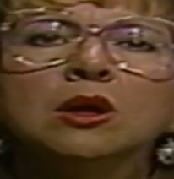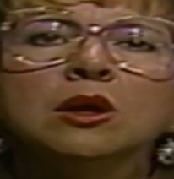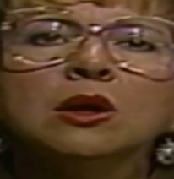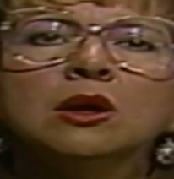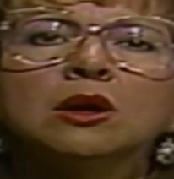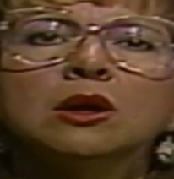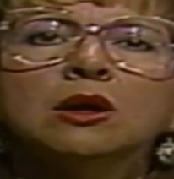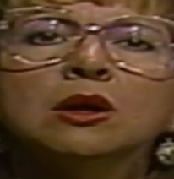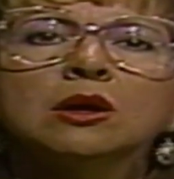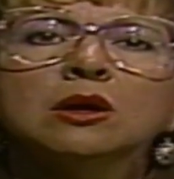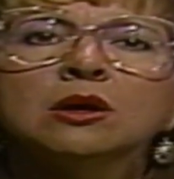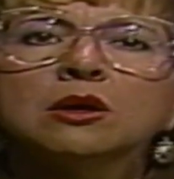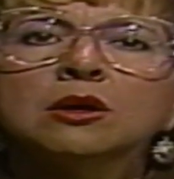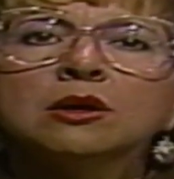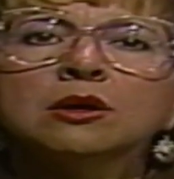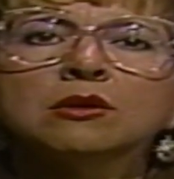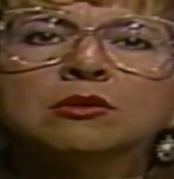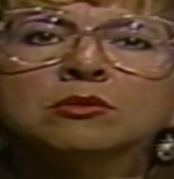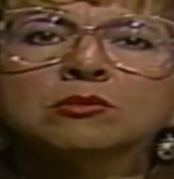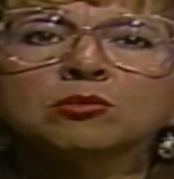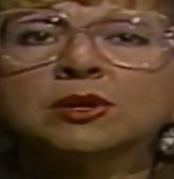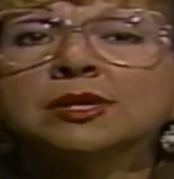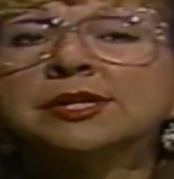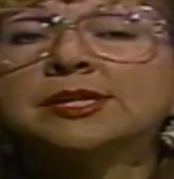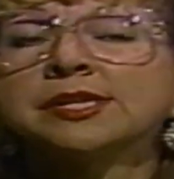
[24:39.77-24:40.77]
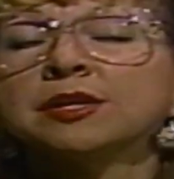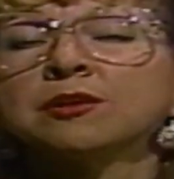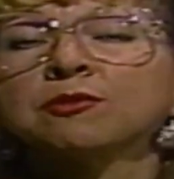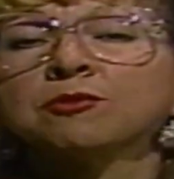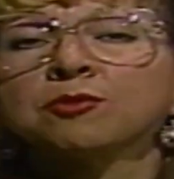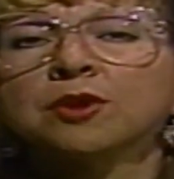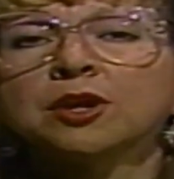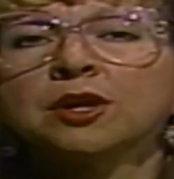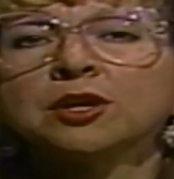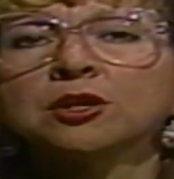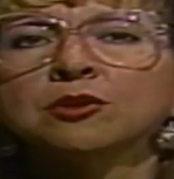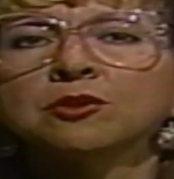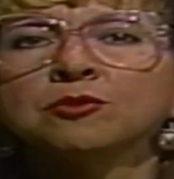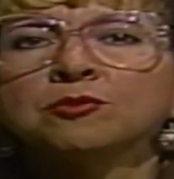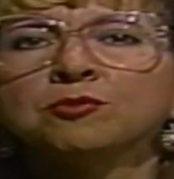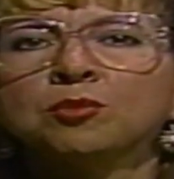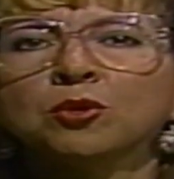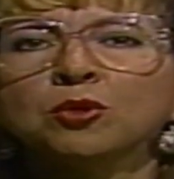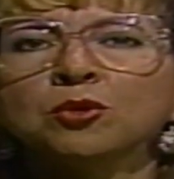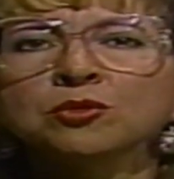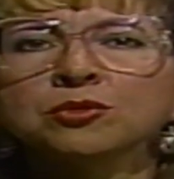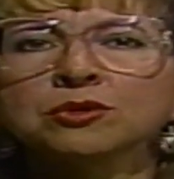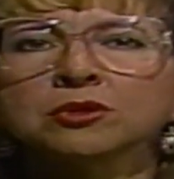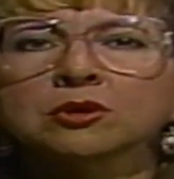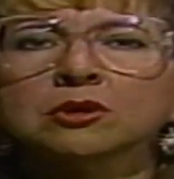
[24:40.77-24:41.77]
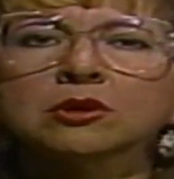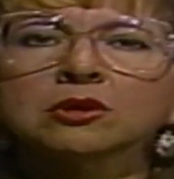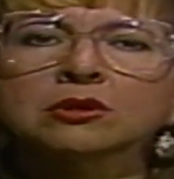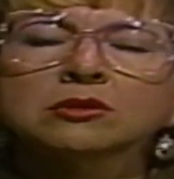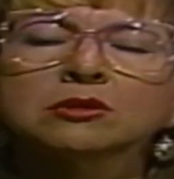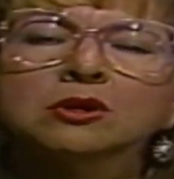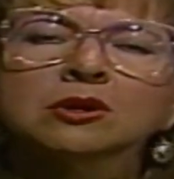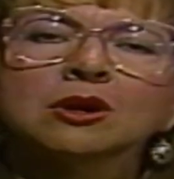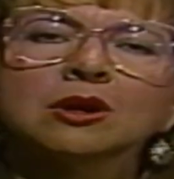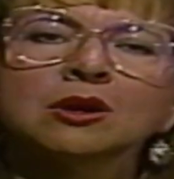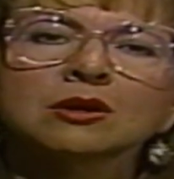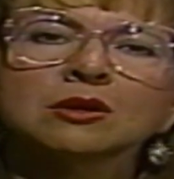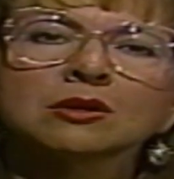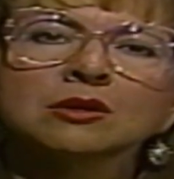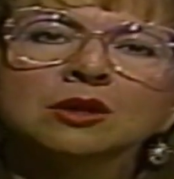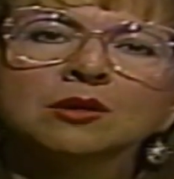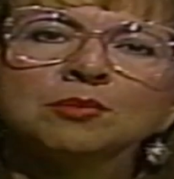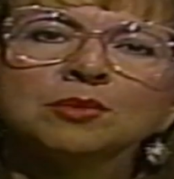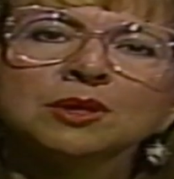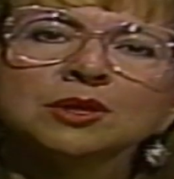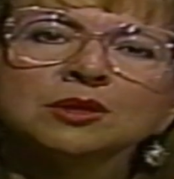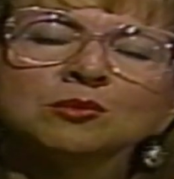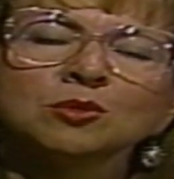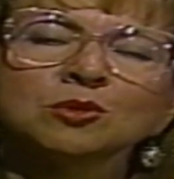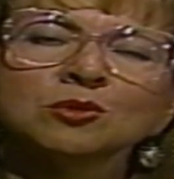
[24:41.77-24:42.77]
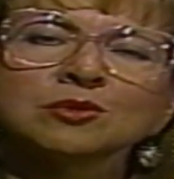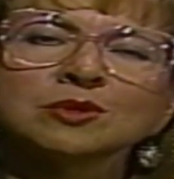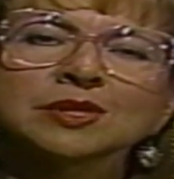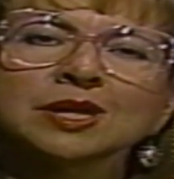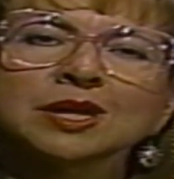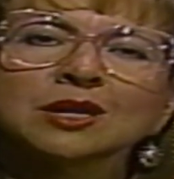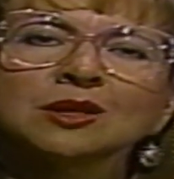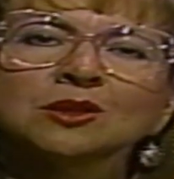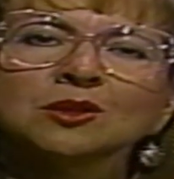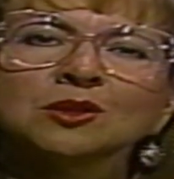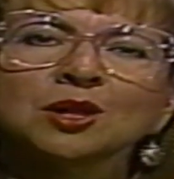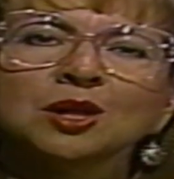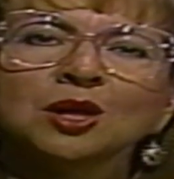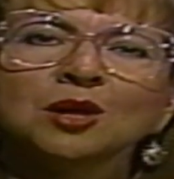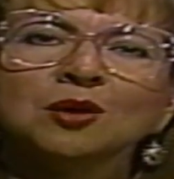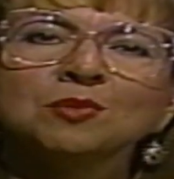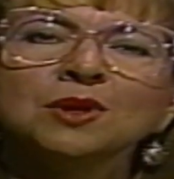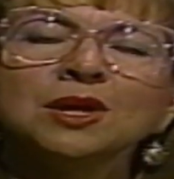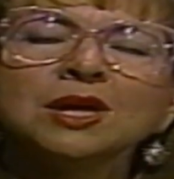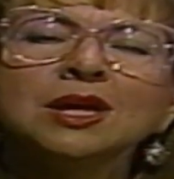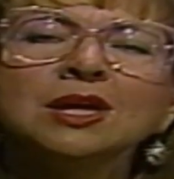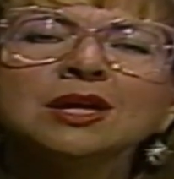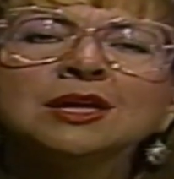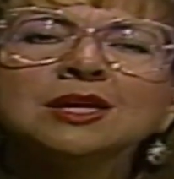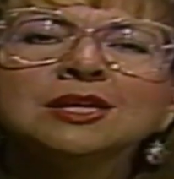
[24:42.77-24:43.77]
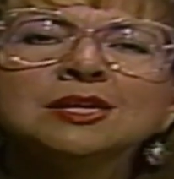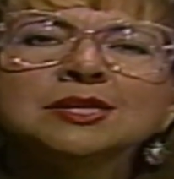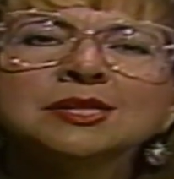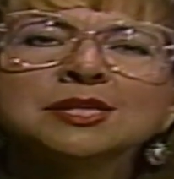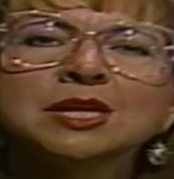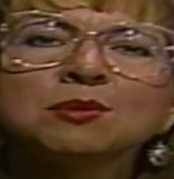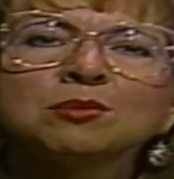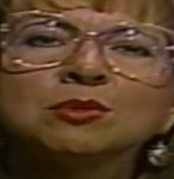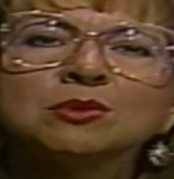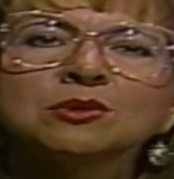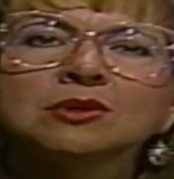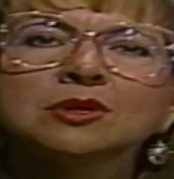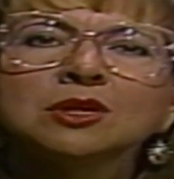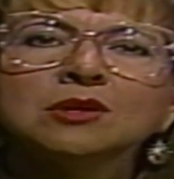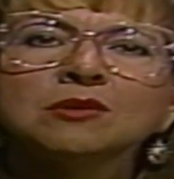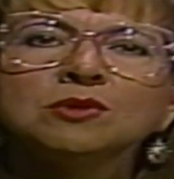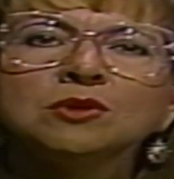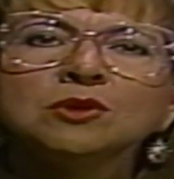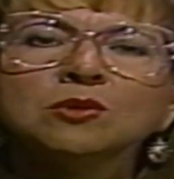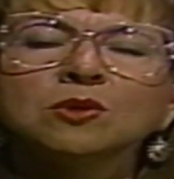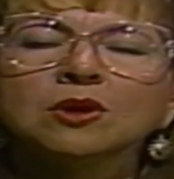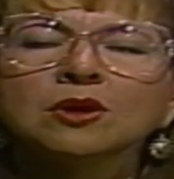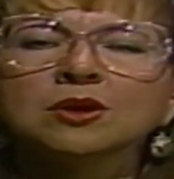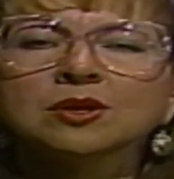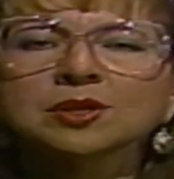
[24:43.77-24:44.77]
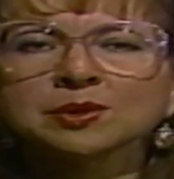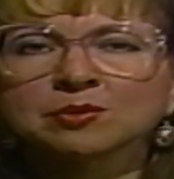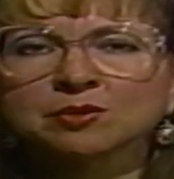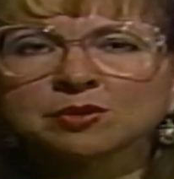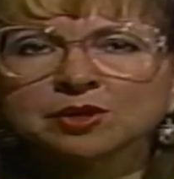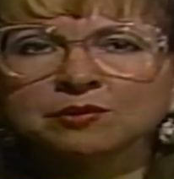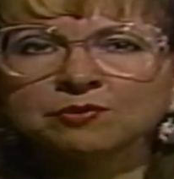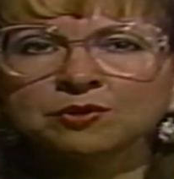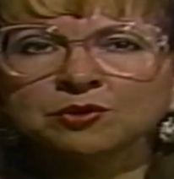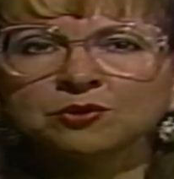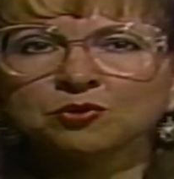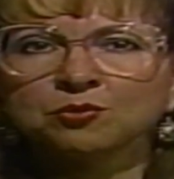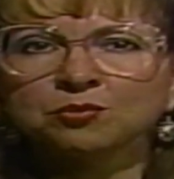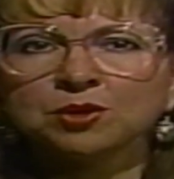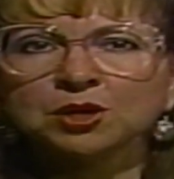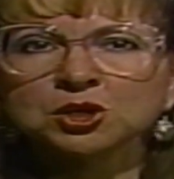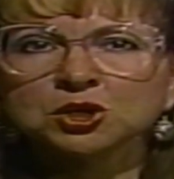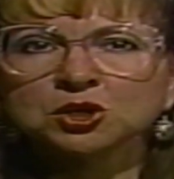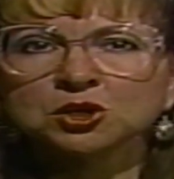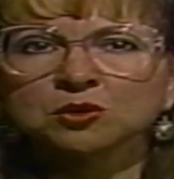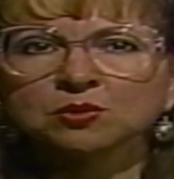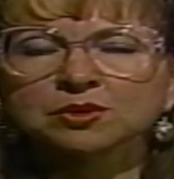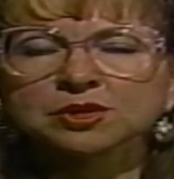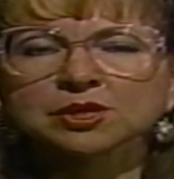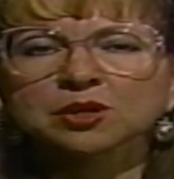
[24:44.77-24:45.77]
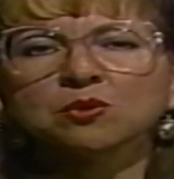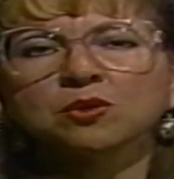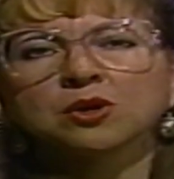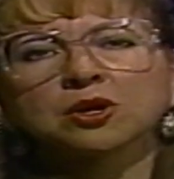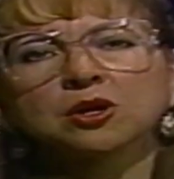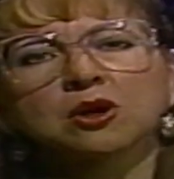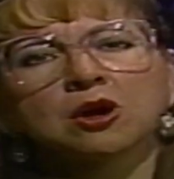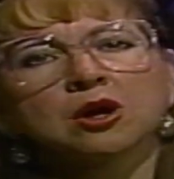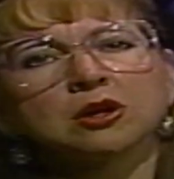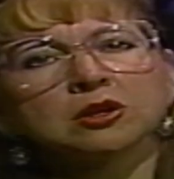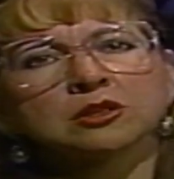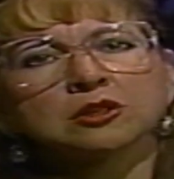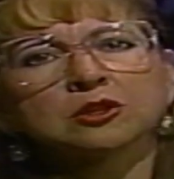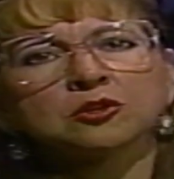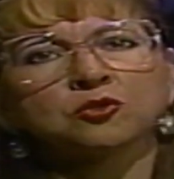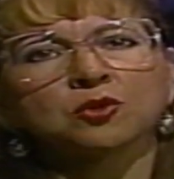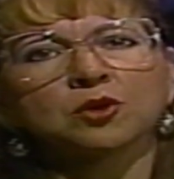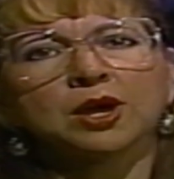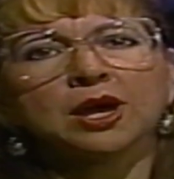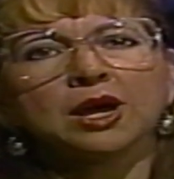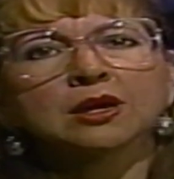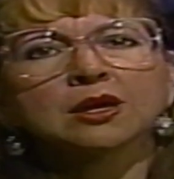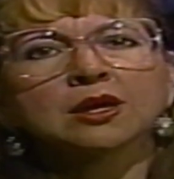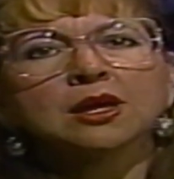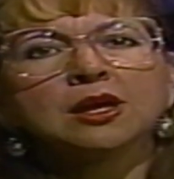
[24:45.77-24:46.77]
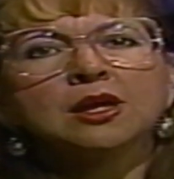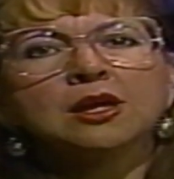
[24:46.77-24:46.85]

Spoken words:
racing friend of both the car club and the motorcycle club, he's able to give you all sorts of information on what's going on at the track.